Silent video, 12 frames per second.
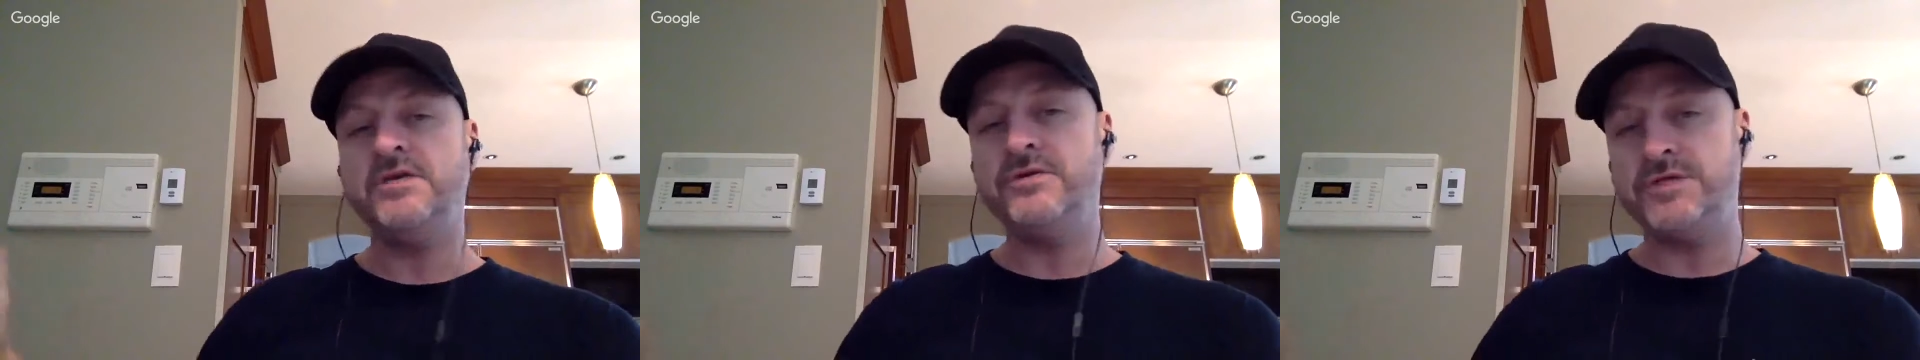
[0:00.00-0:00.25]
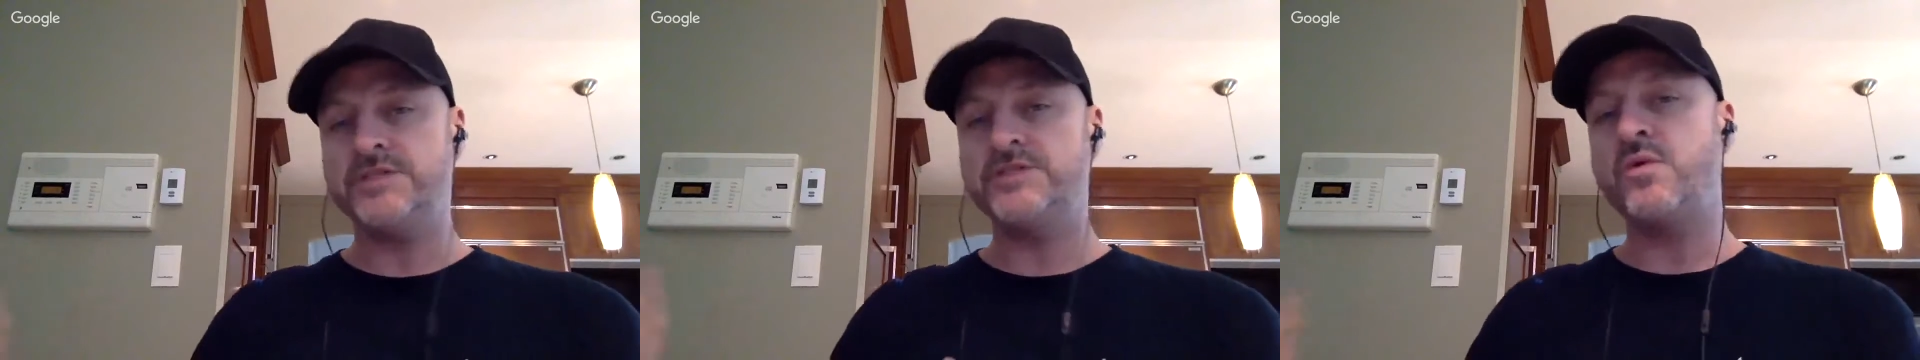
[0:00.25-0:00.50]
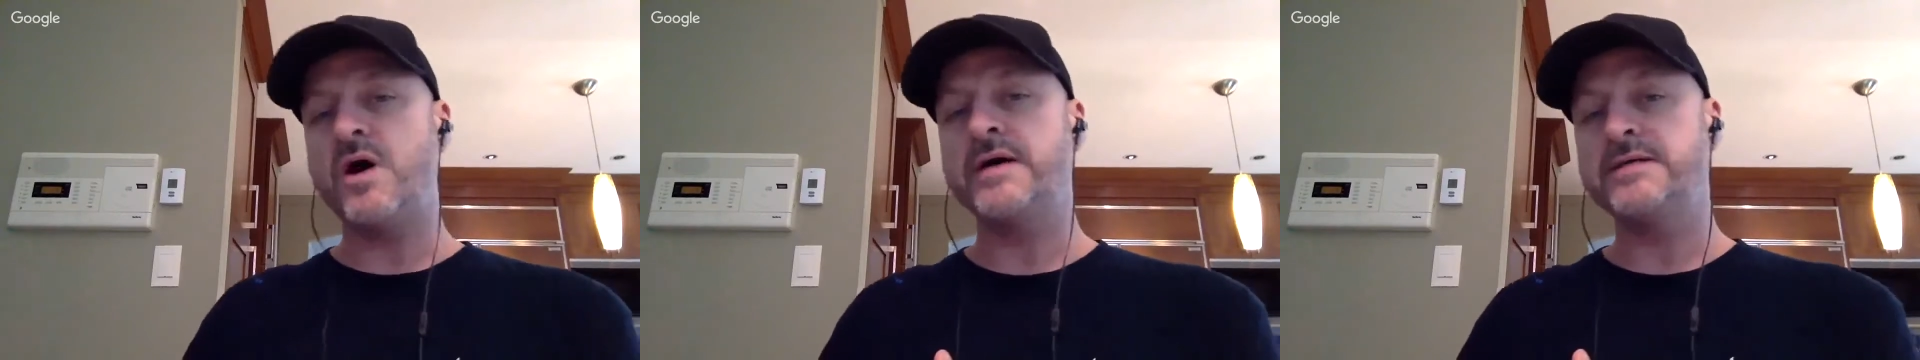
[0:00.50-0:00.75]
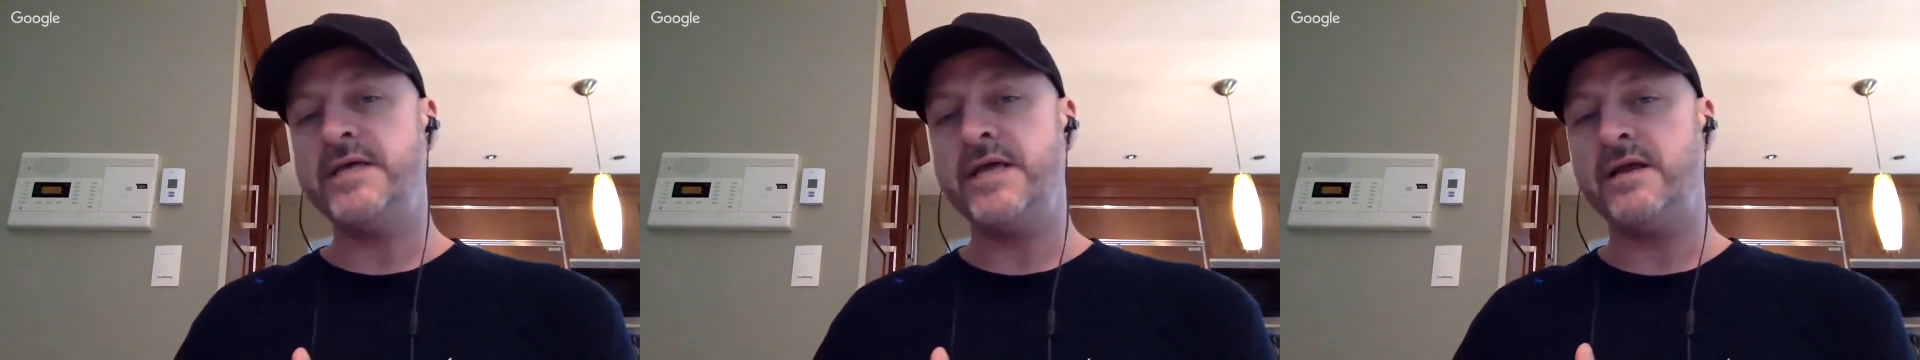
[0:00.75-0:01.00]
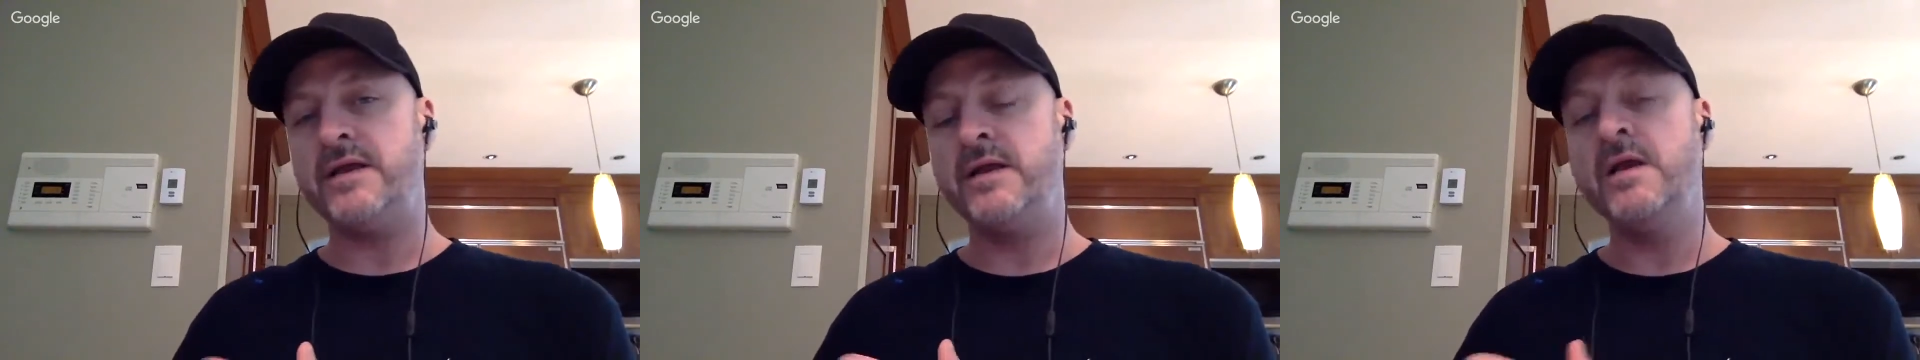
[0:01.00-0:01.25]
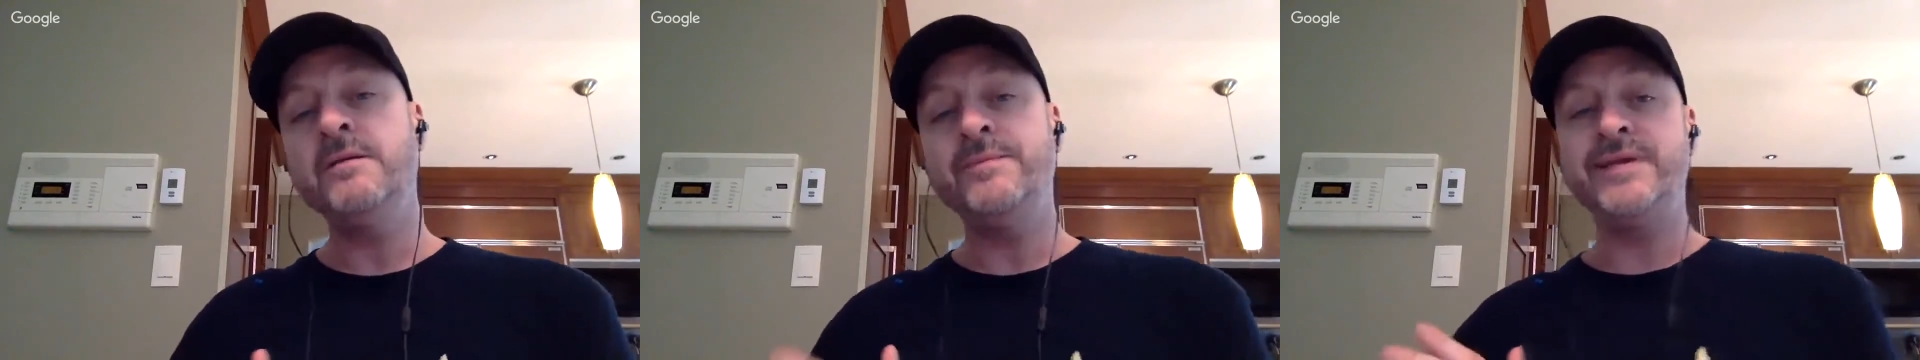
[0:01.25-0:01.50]
who just walked in,
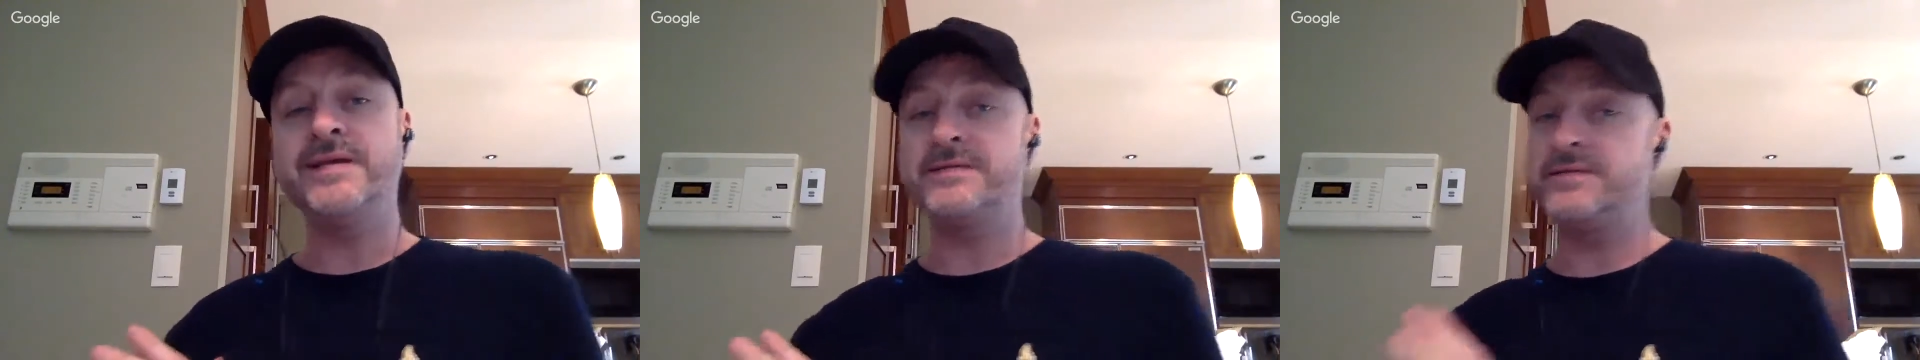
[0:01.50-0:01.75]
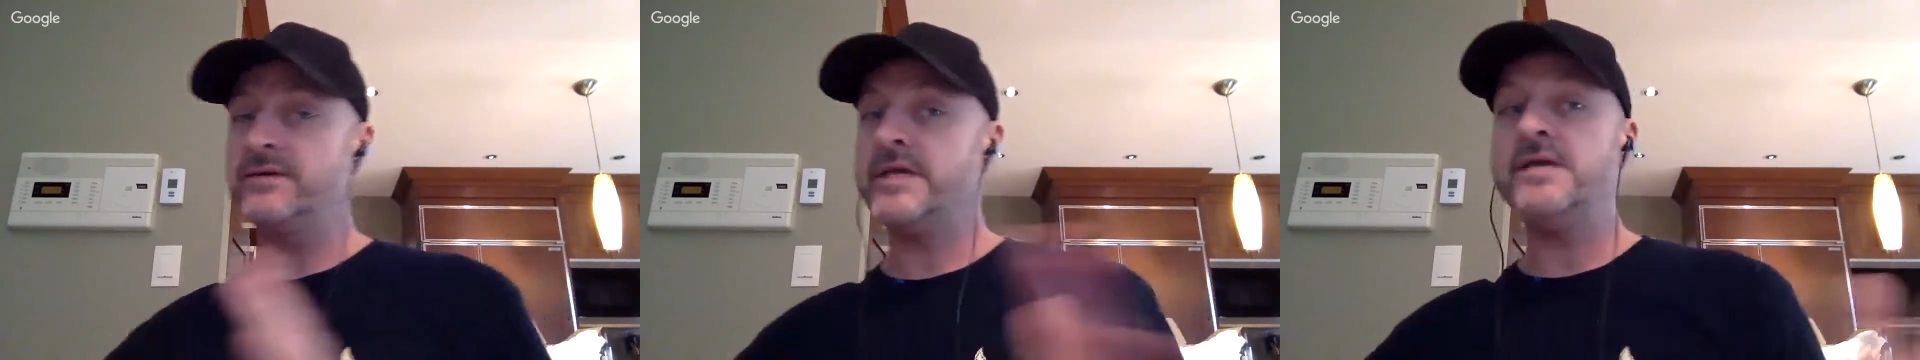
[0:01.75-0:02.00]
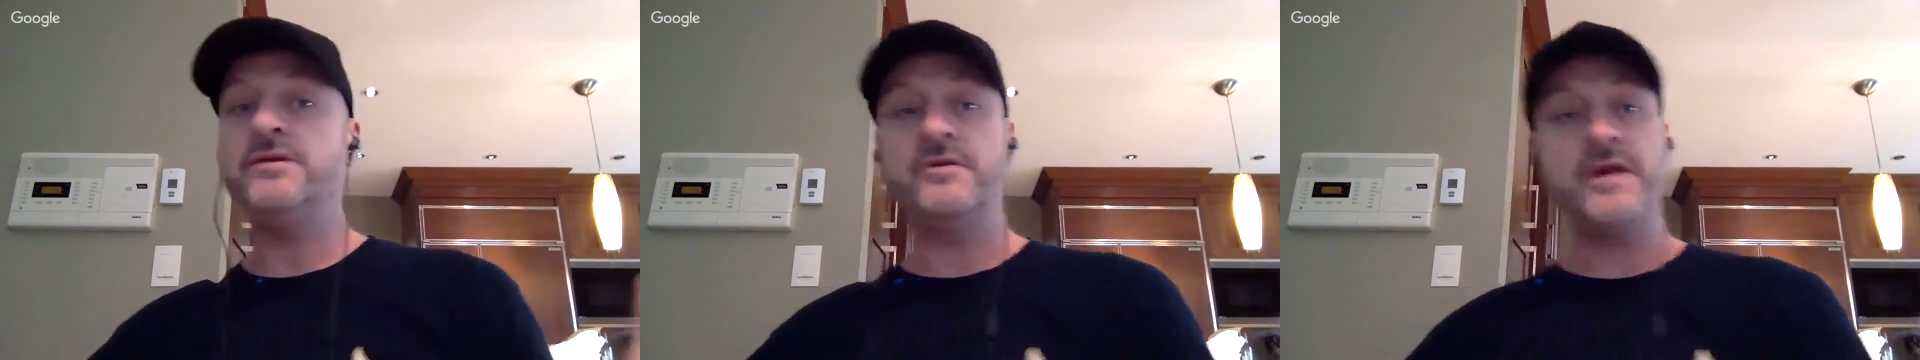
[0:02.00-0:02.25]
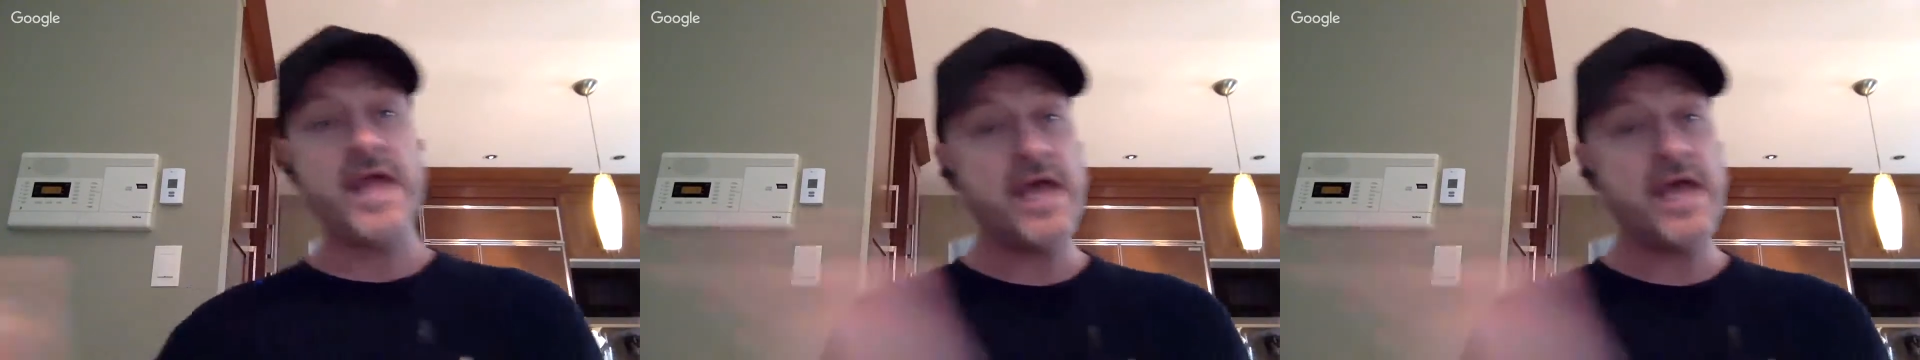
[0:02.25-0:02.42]
because they'll get your